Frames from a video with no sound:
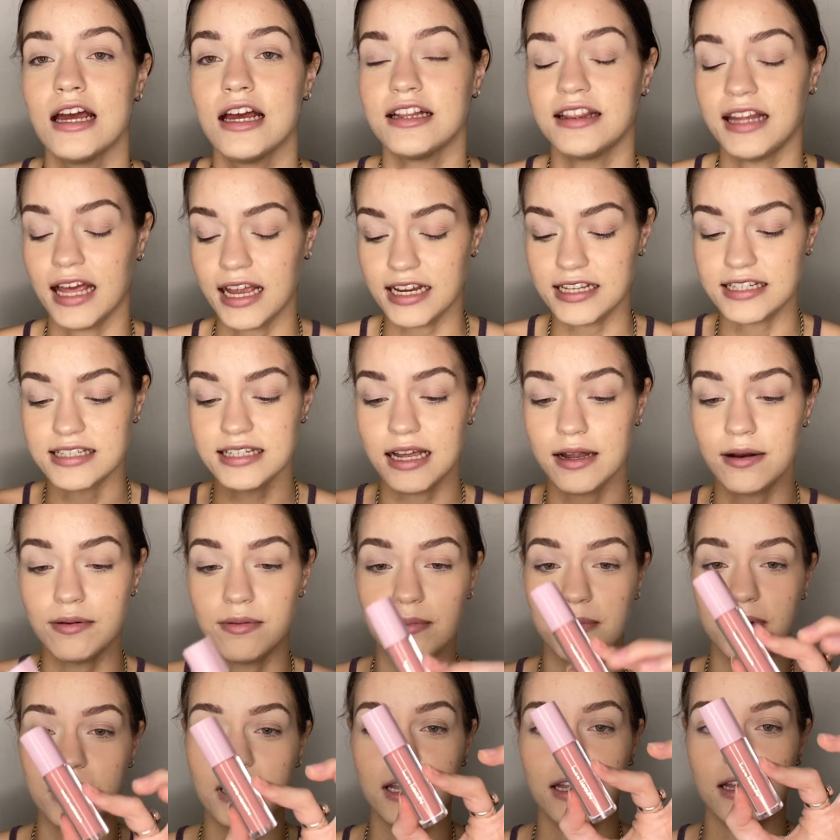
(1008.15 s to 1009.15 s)
They sent
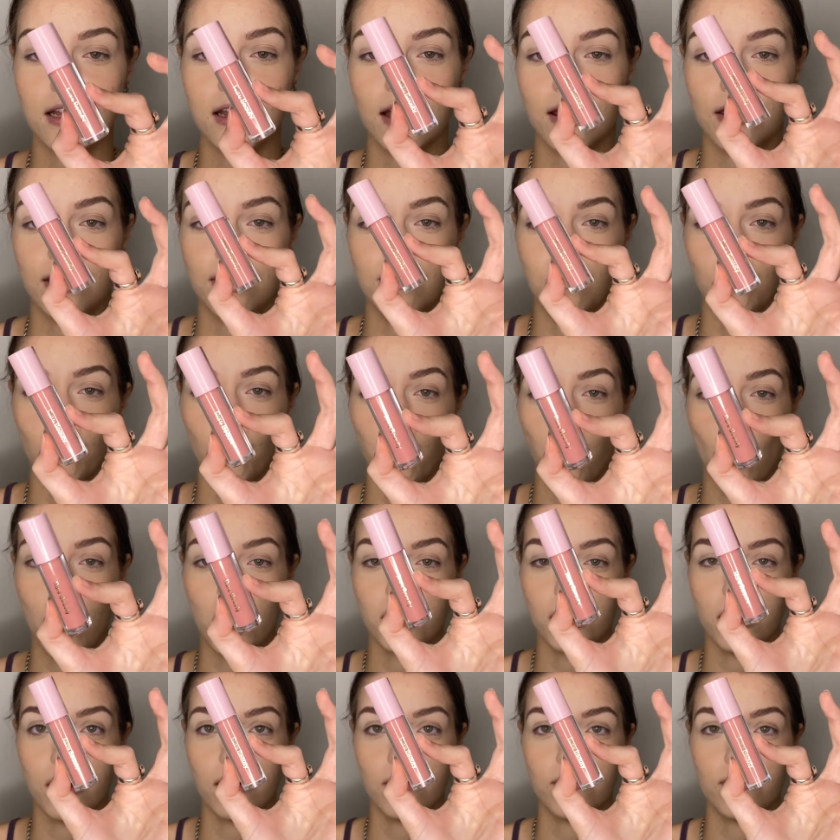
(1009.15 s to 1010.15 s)
me one
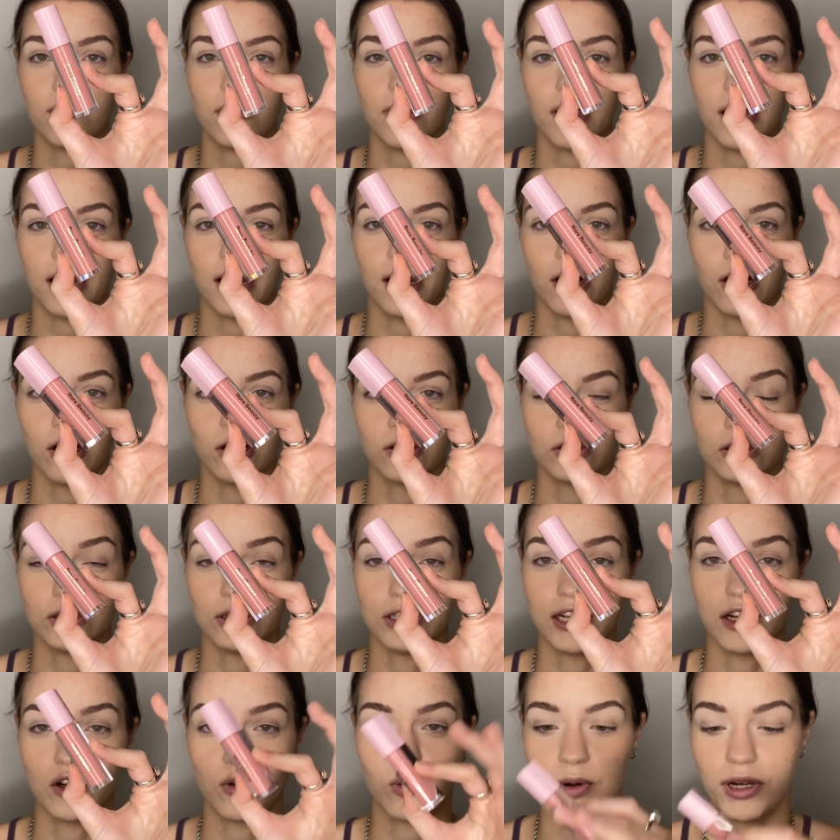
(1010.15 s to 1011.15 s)
of their
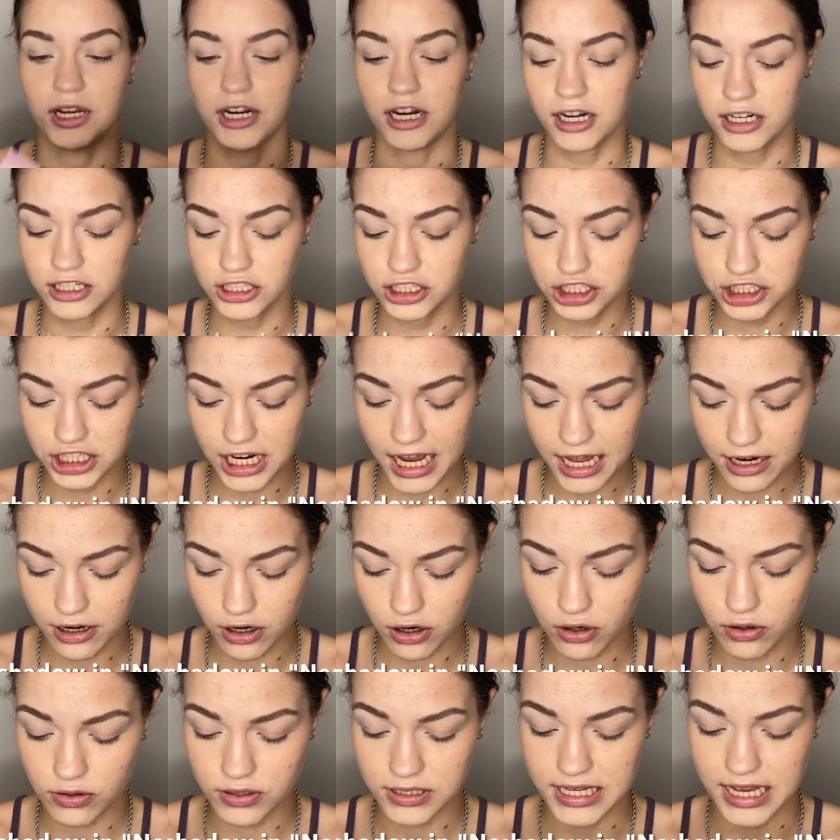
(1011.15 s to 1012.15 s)
liquid
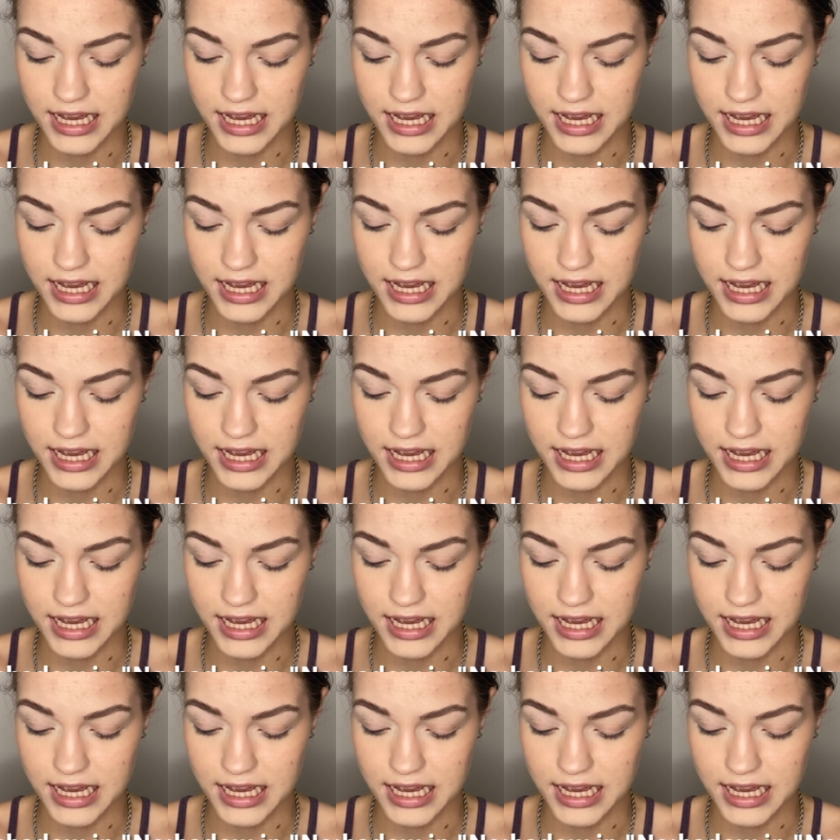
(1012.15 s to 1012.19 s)
shadows,